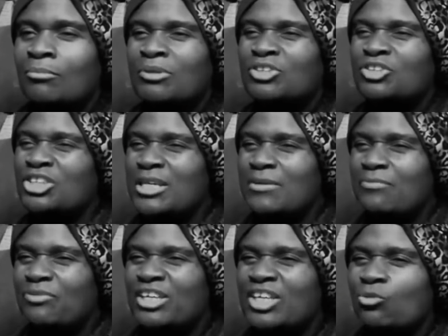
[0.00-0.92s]
but you keep
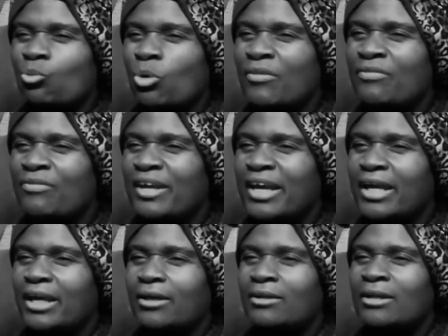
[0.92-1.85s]
forgetting one
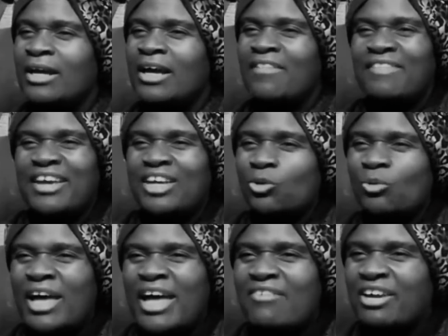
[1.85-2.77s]
thing. They
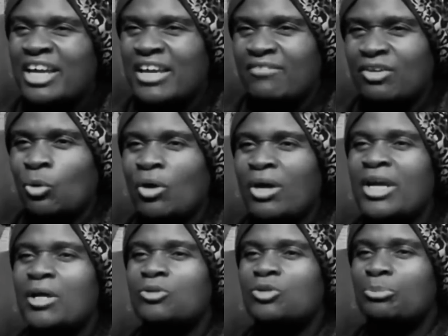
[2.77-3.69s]
don't have a heaven or
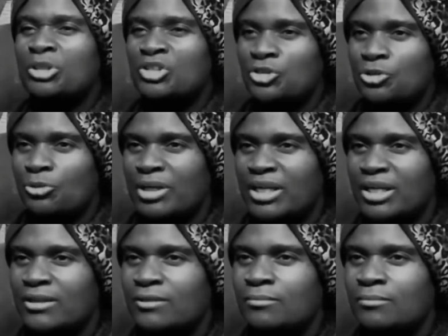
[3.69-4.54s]
hell to put you in.